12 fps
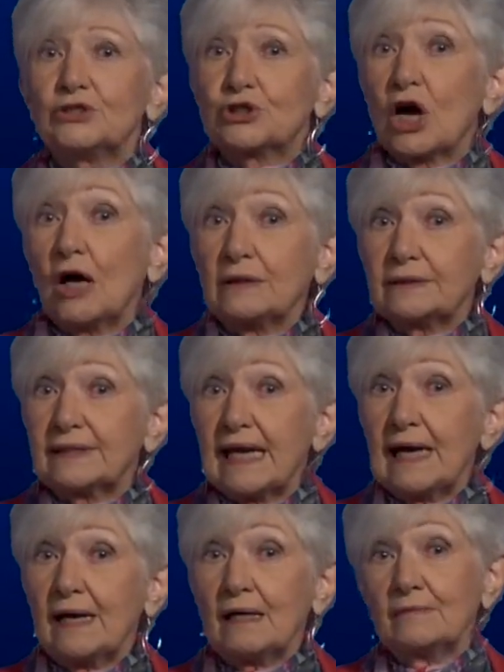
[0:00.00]
Jot
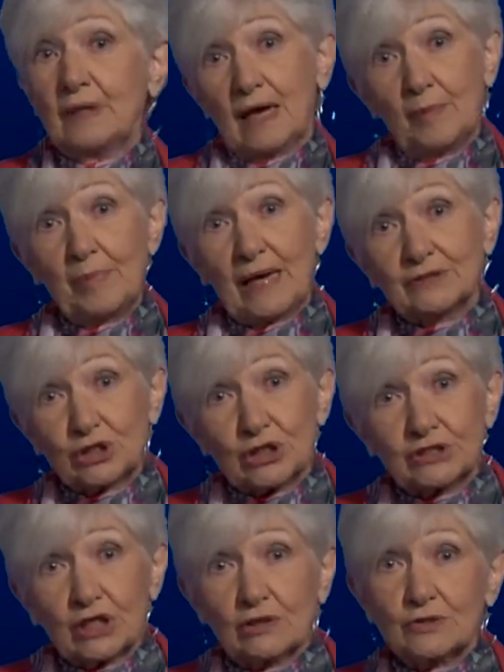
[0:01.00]
down about
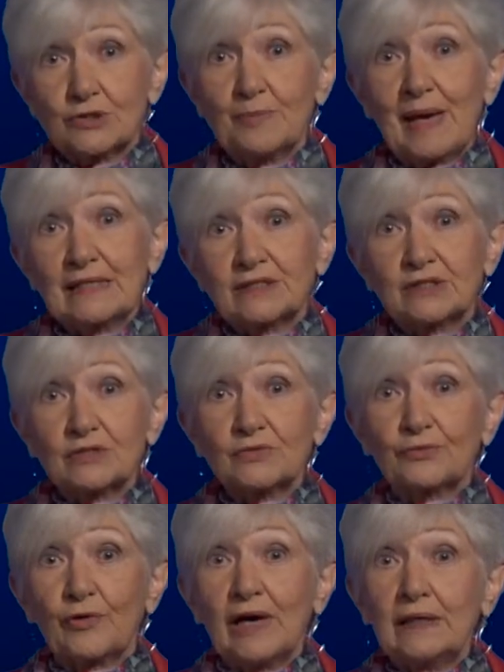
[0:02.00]
your Toastmasters
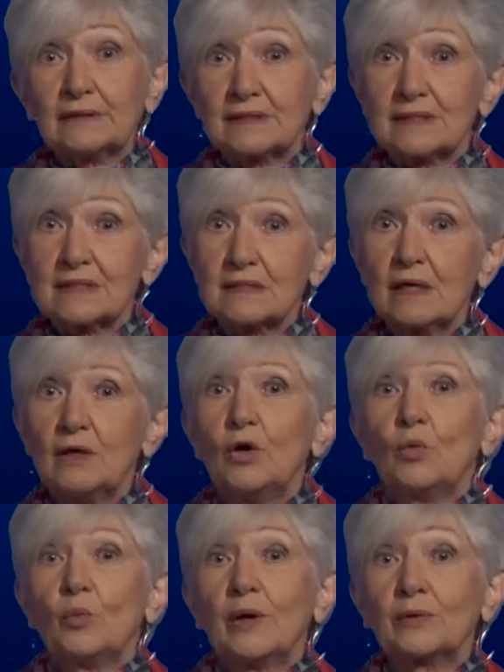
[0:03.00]
friends.
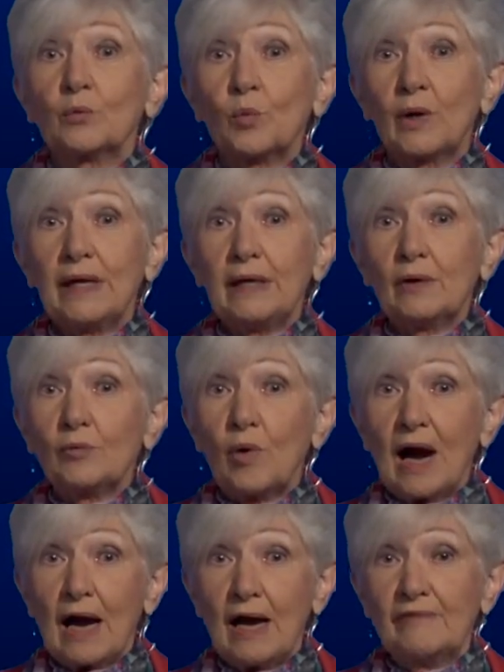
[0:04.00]
When we
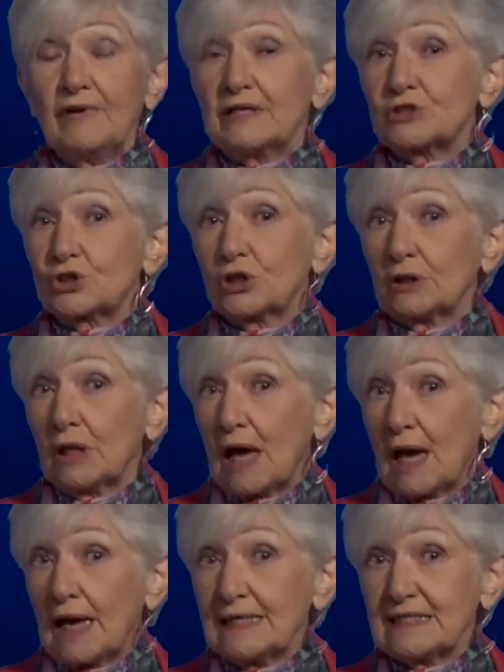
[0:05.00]
arrive at
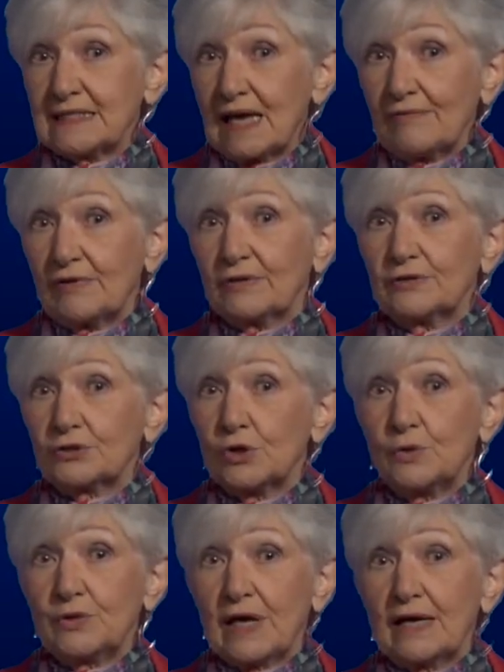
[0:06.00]
July 7,
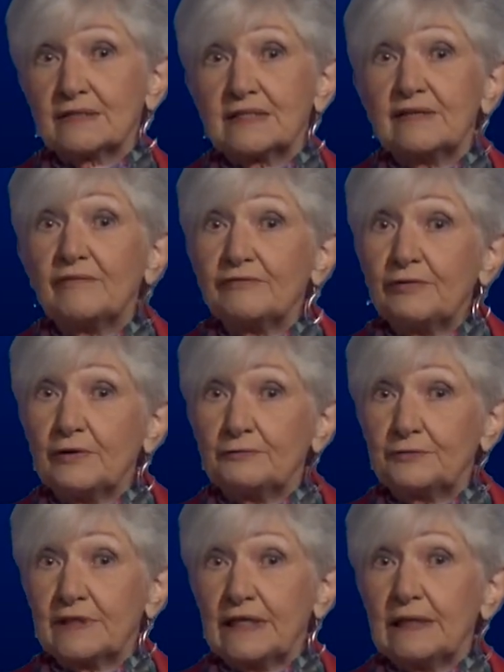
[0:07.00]

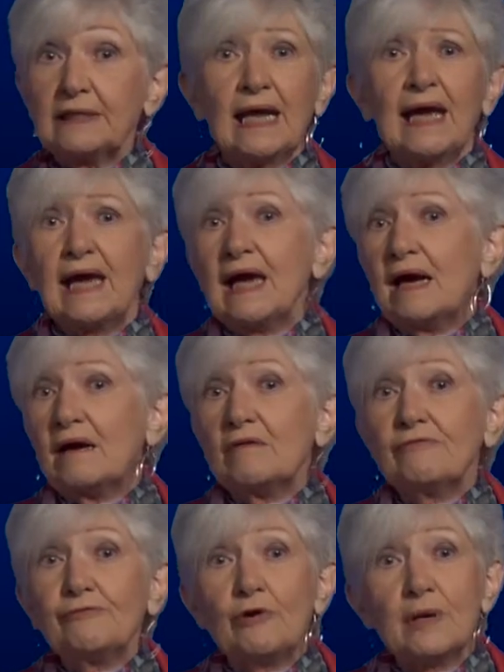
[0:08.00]
2015,
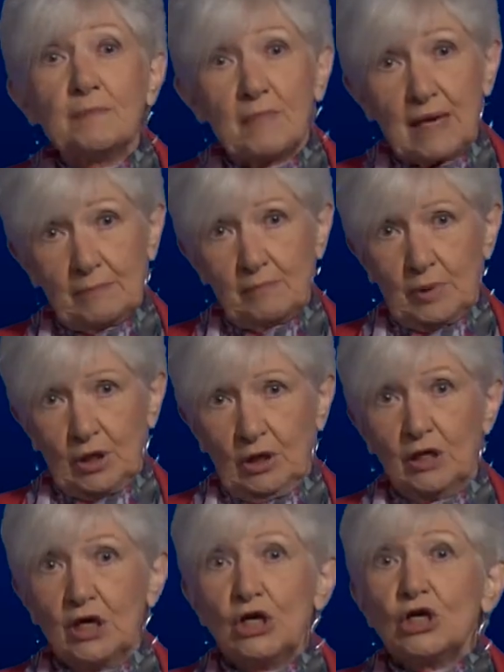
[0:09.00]
every member
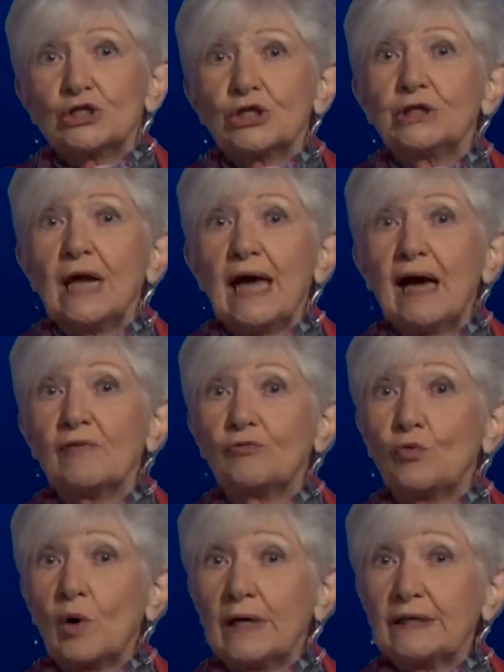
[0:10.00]
should have
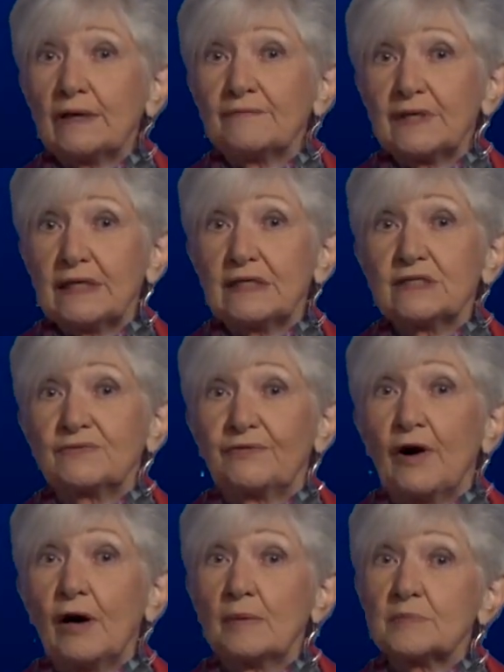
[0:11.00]
one of these
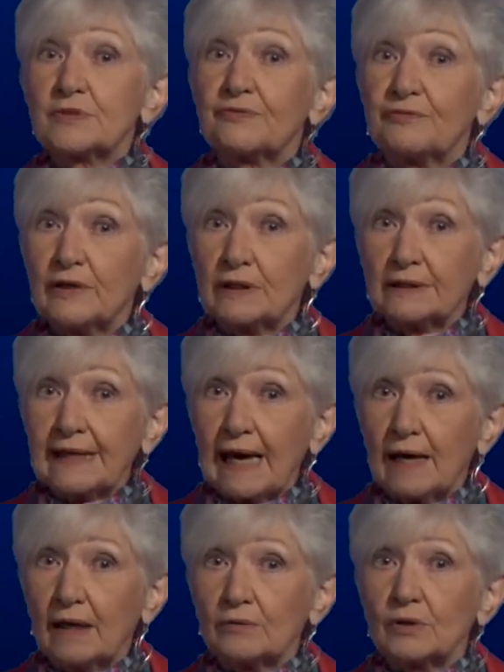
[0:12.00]
forms filled
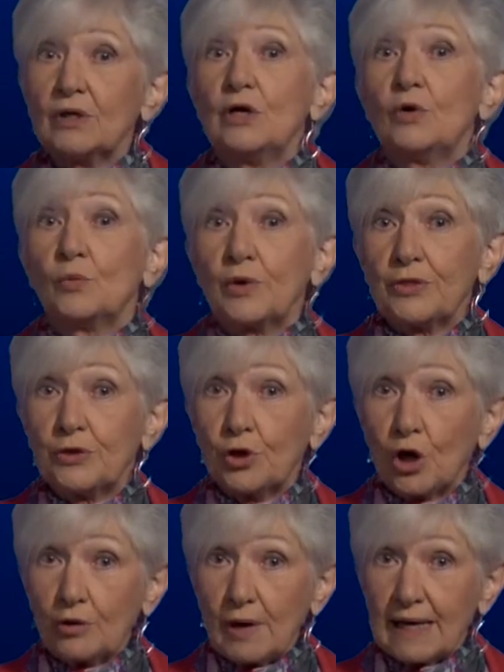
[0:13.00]
out with
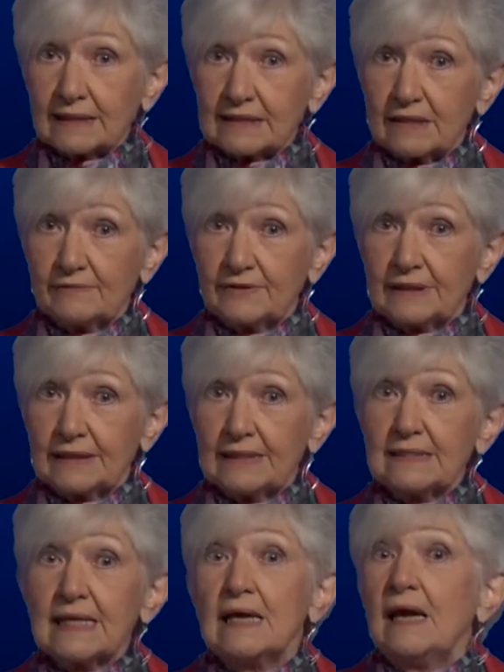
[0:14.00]
your
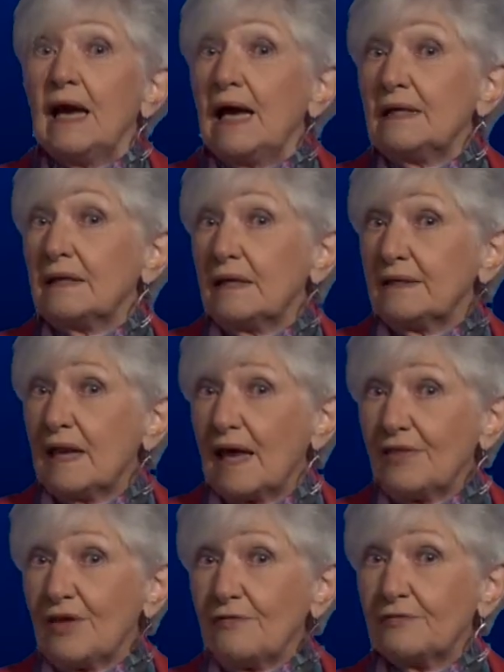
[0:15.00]
activities and
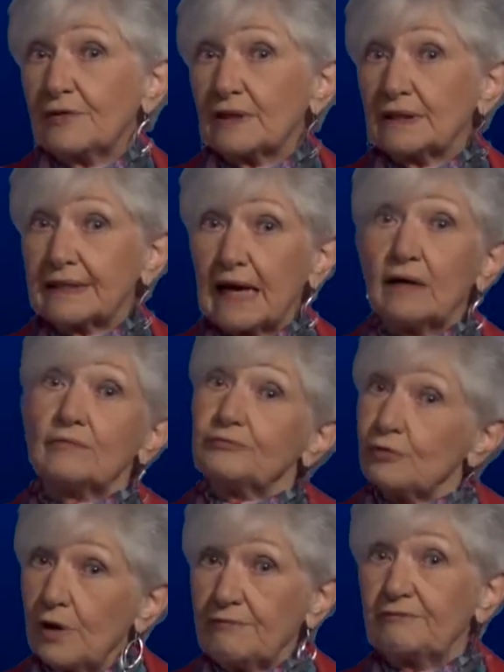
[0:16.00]
another filled out
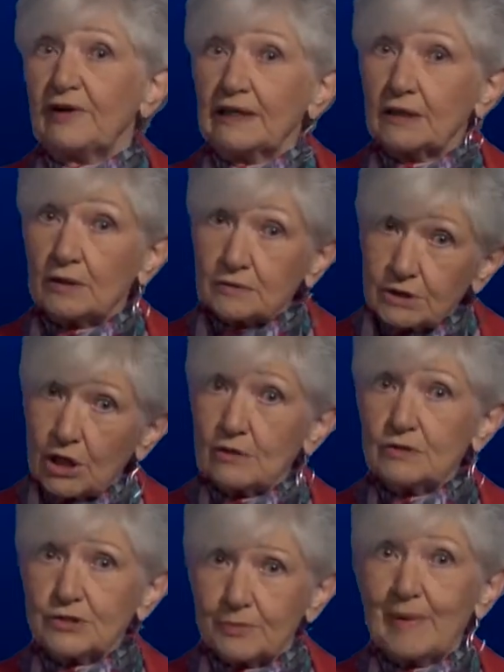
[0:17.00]
for a fellow
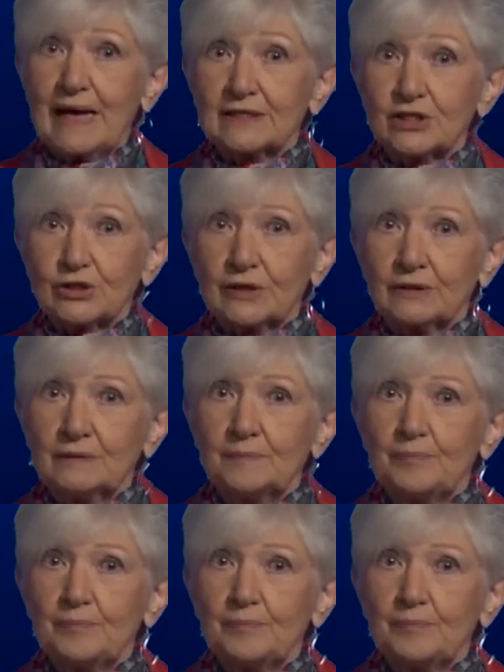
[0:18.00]
Toastmaster.